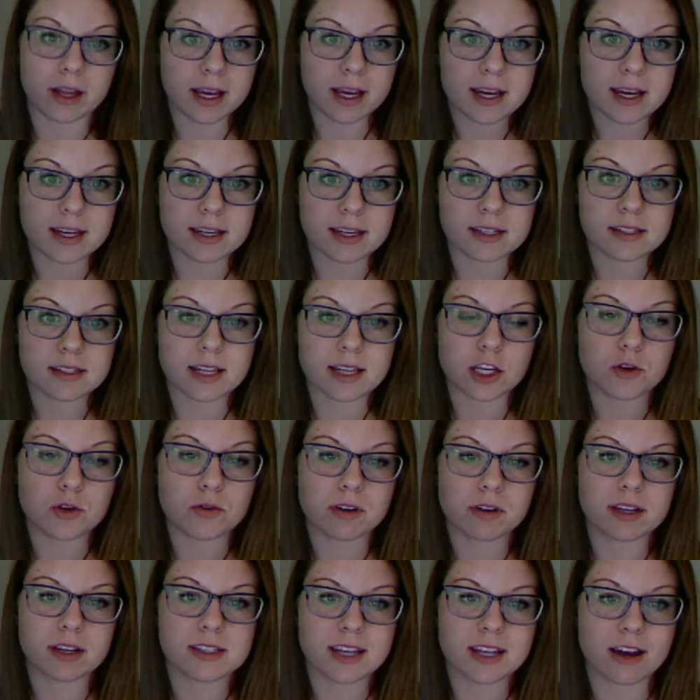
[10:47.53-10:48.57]
is that you
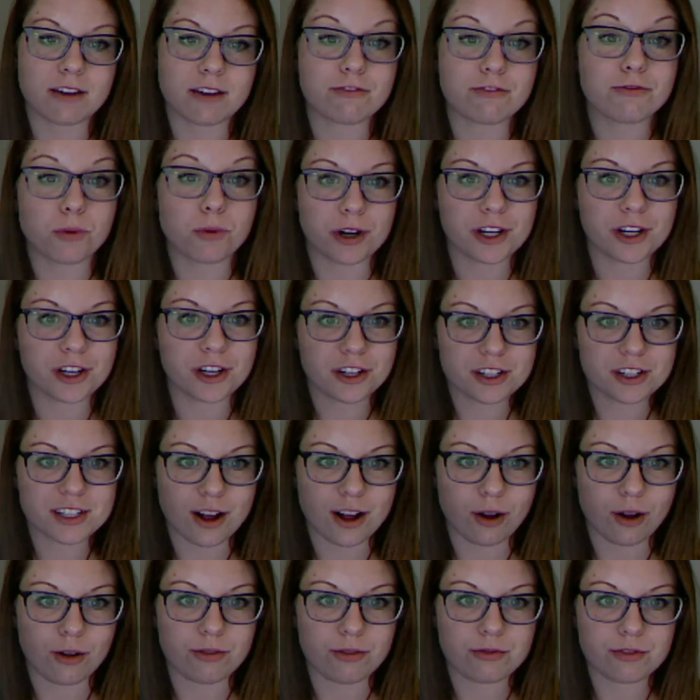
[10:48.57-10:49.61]
could set for
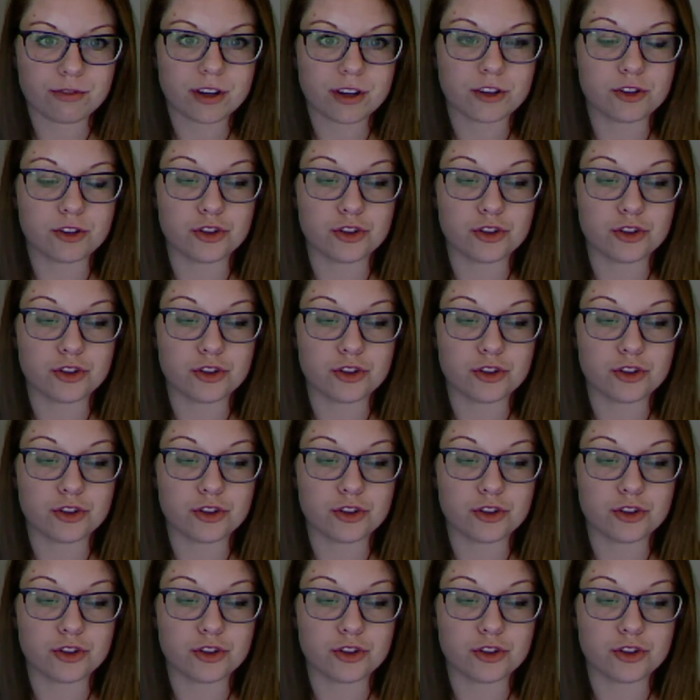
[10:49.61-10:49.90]
yourself,